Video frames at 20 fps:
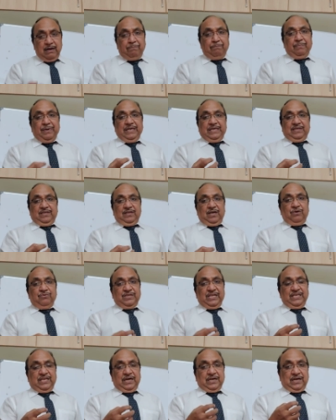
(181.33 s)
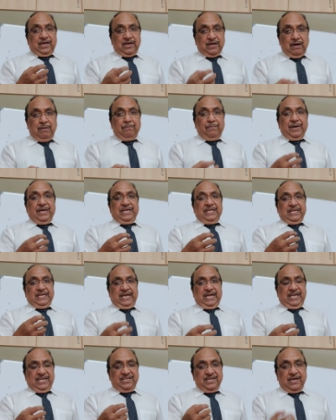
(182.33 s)
companies, housing sector companies,
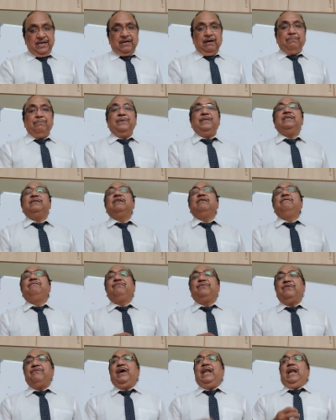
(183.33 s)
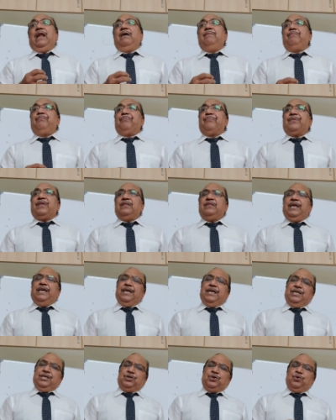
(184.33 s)
real estate companies. Well, the